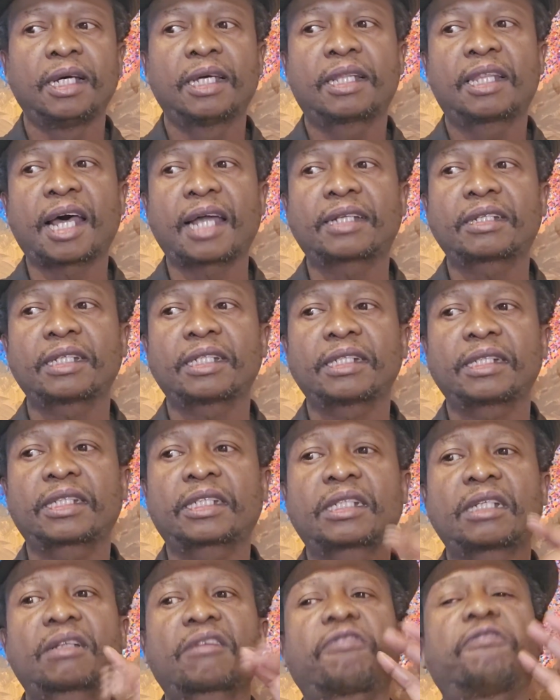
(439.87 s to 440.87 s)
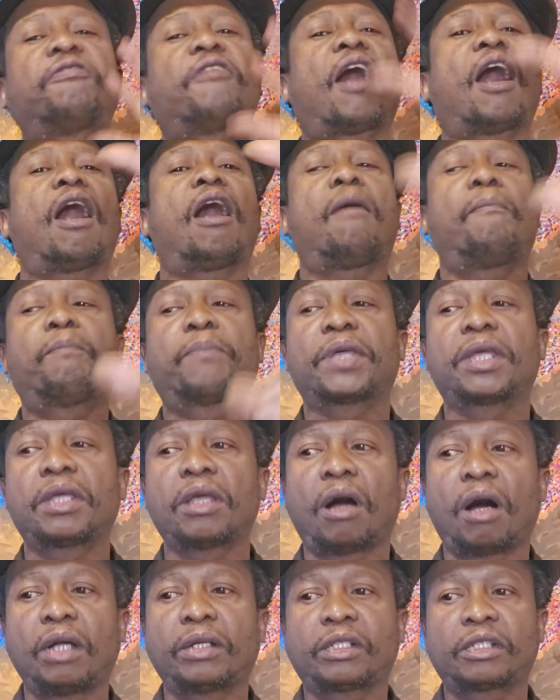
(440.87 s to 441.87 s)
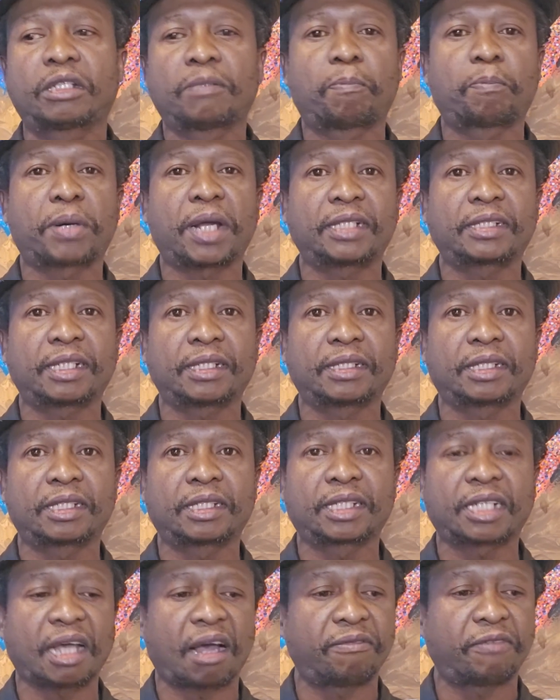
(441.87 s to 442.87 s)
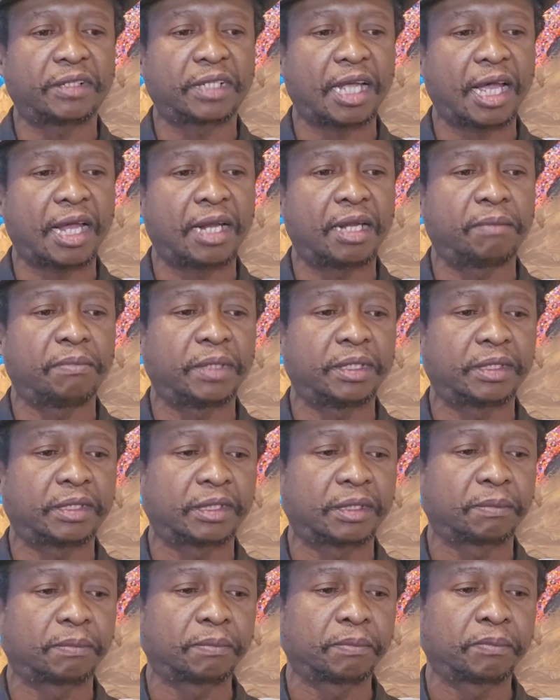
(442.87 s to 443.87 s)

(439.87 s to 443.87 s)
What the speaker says: that sit far beyond the present discovered elements?